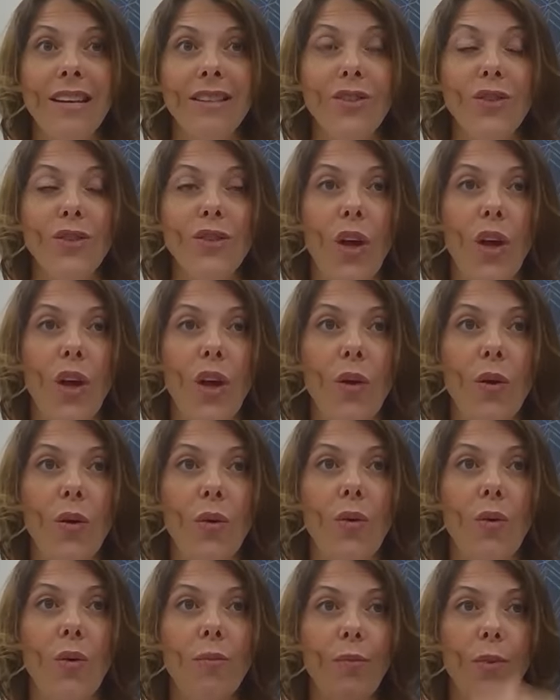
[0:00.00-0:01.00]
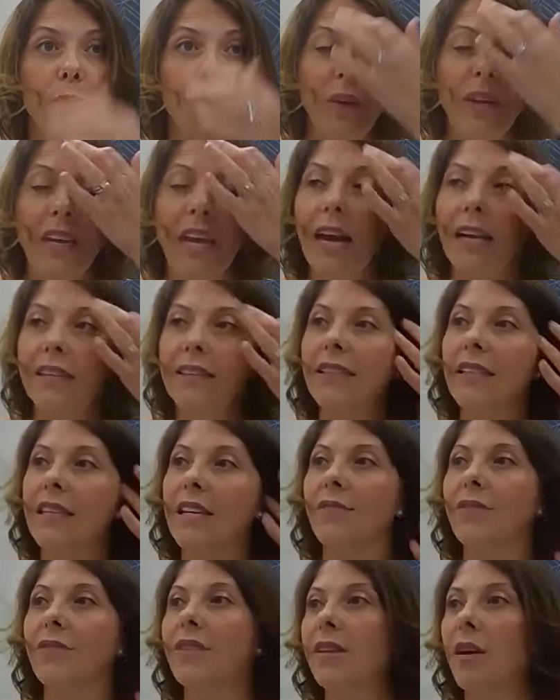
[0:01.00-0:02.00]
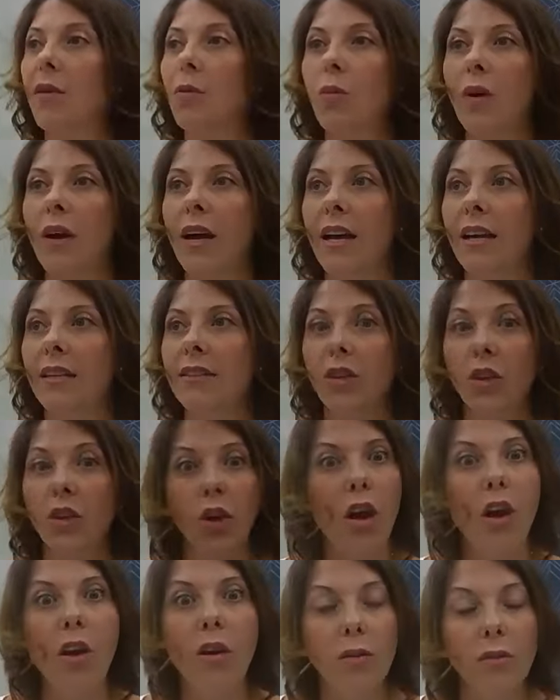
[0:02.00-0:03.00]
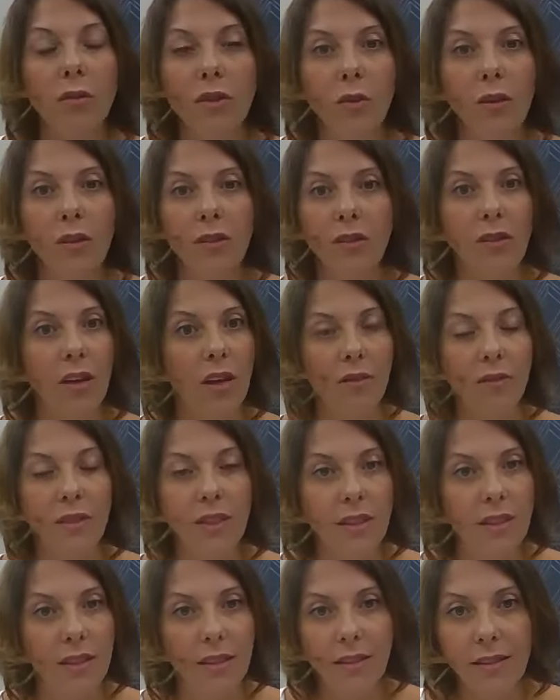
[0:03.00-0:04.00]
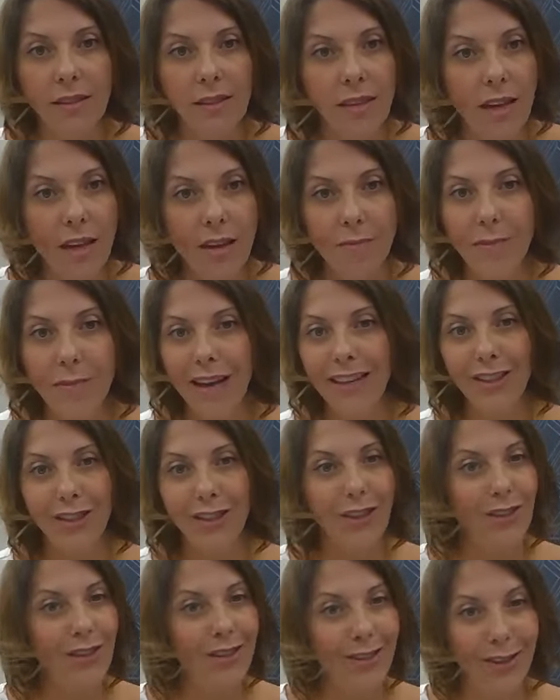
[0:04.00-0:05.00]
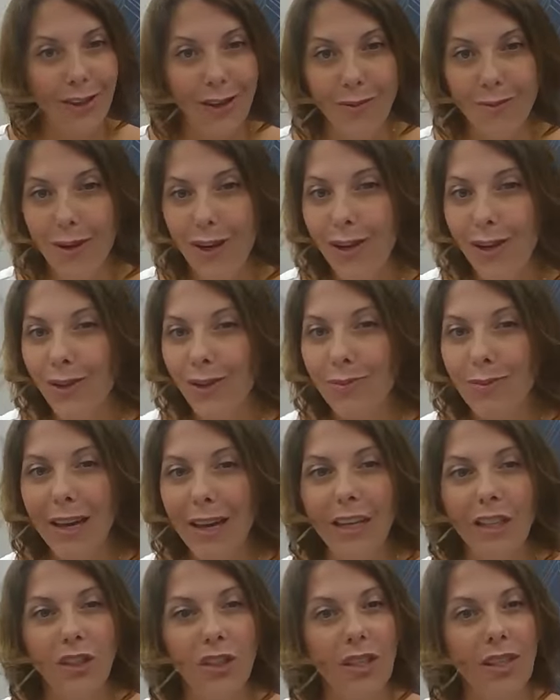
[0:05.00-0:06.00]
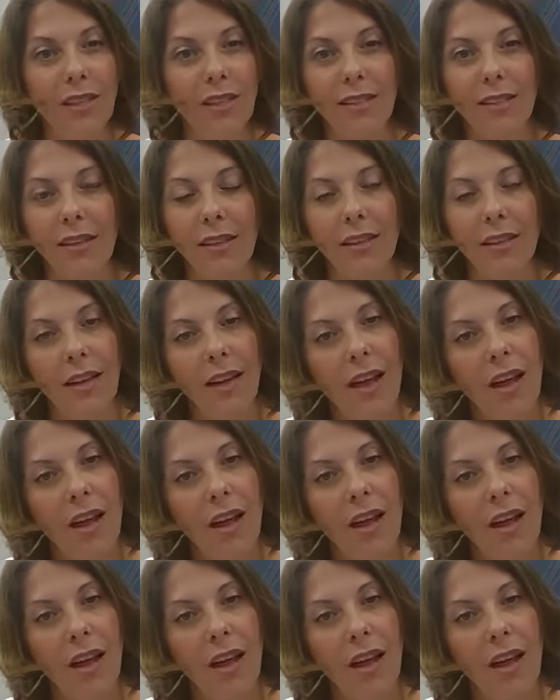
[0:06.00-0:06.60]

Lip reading: But we had to give somewhere to go to our services managers and our commercial managers, and